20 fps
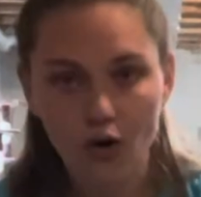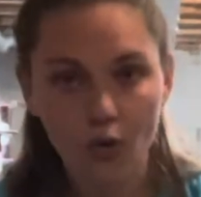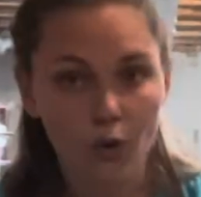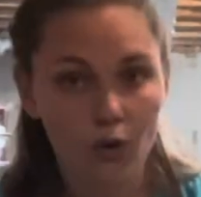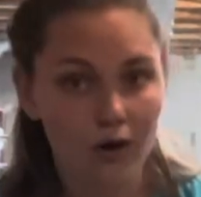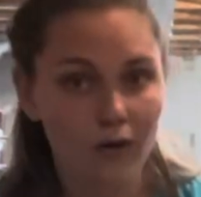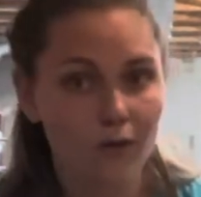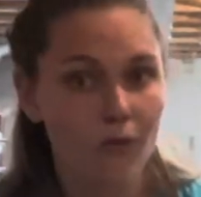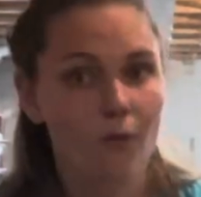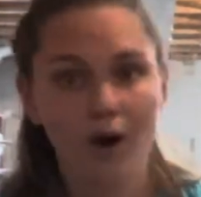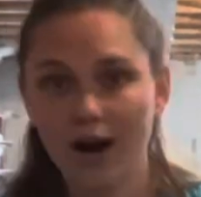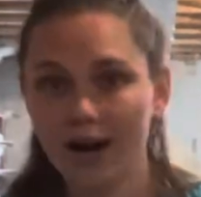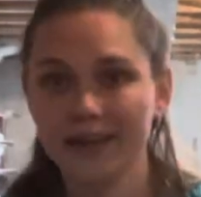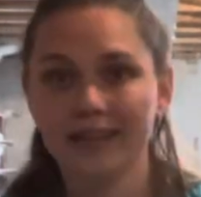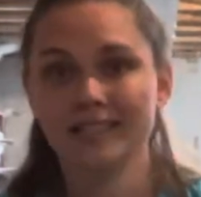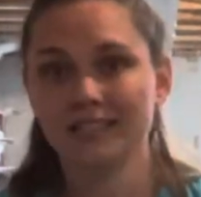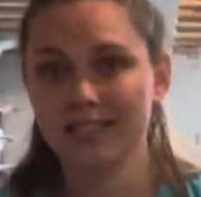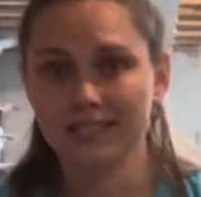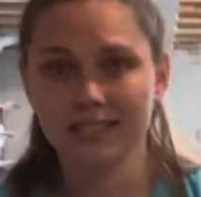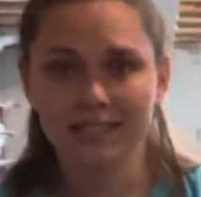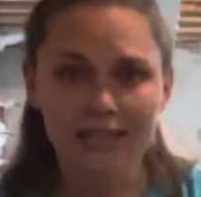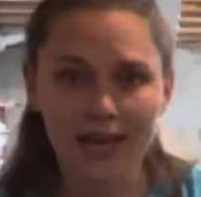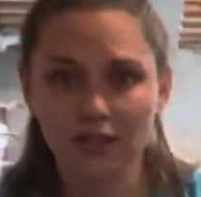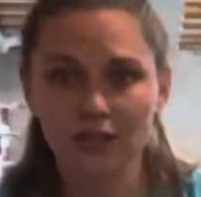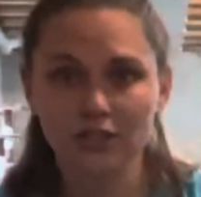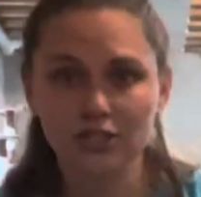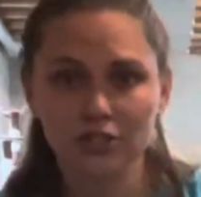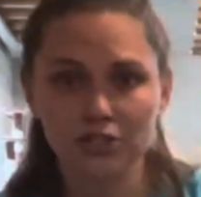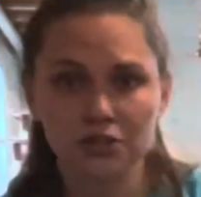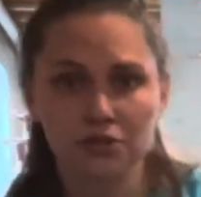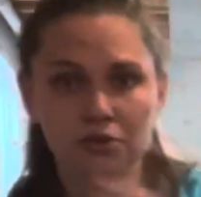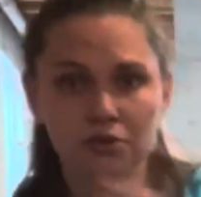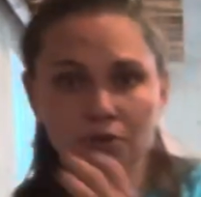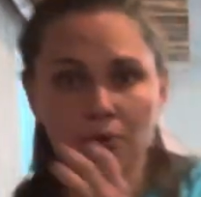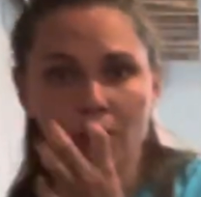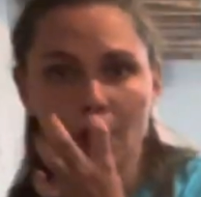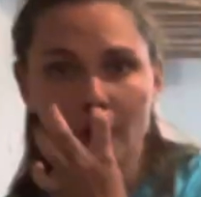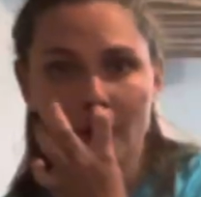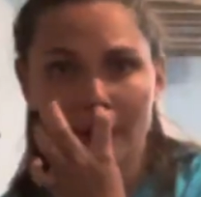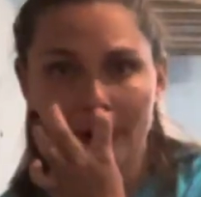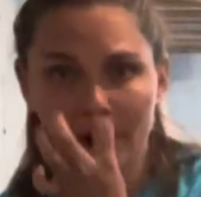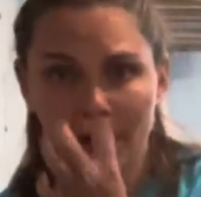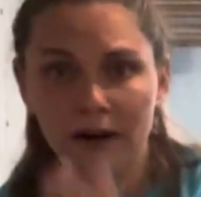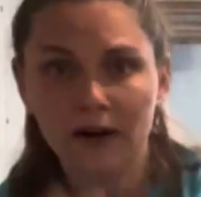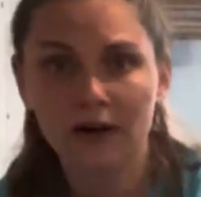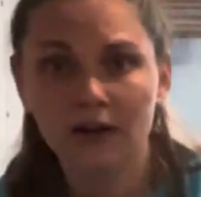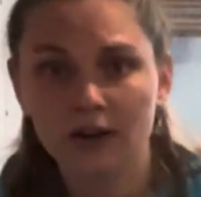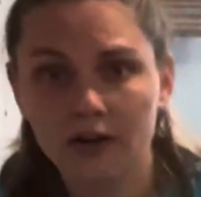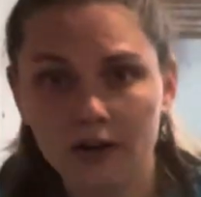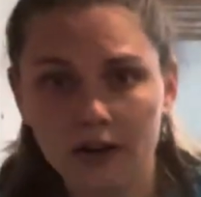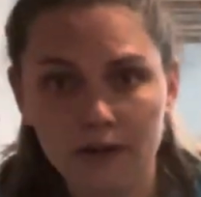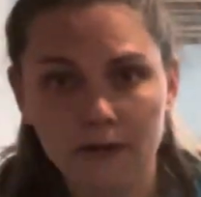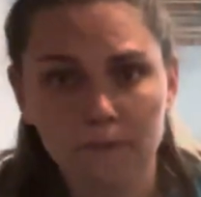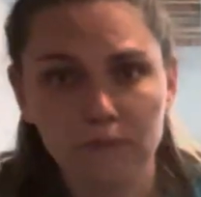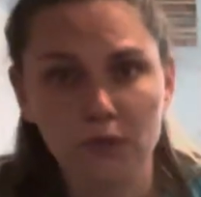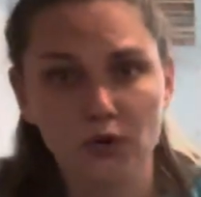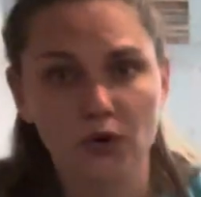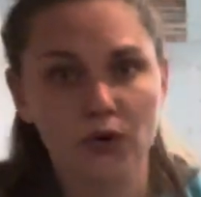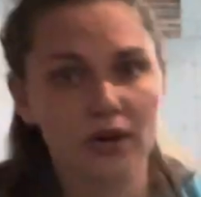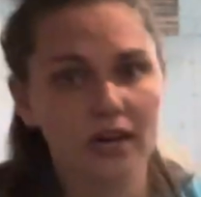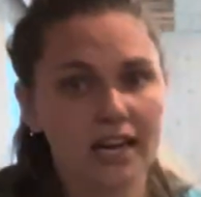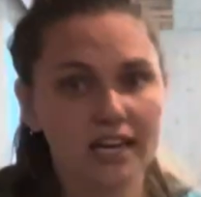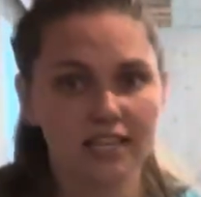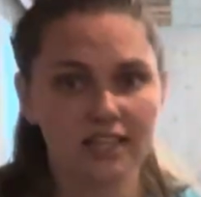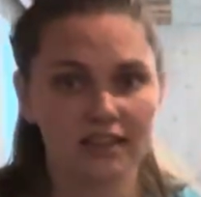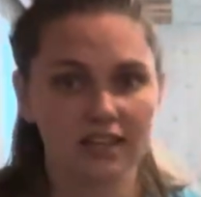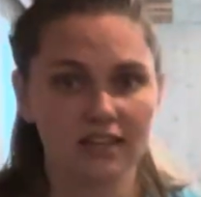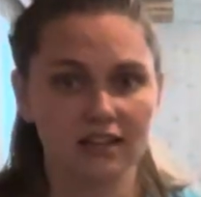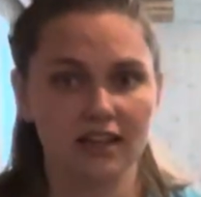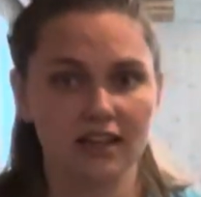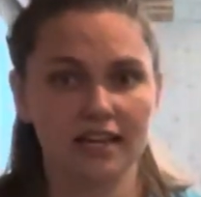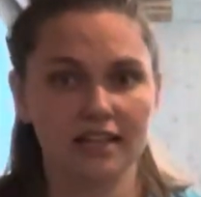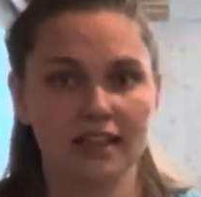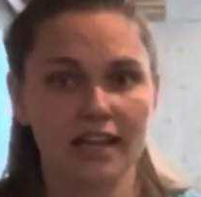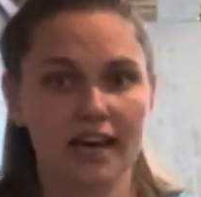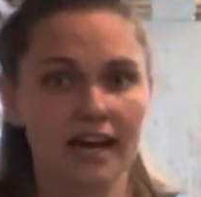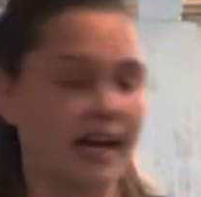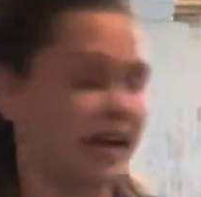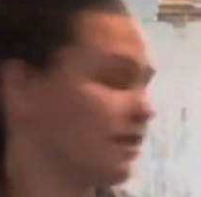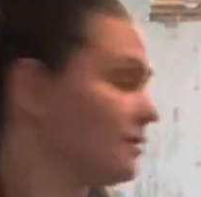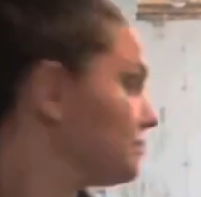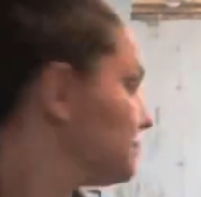or why it's tethered to her or anything like that.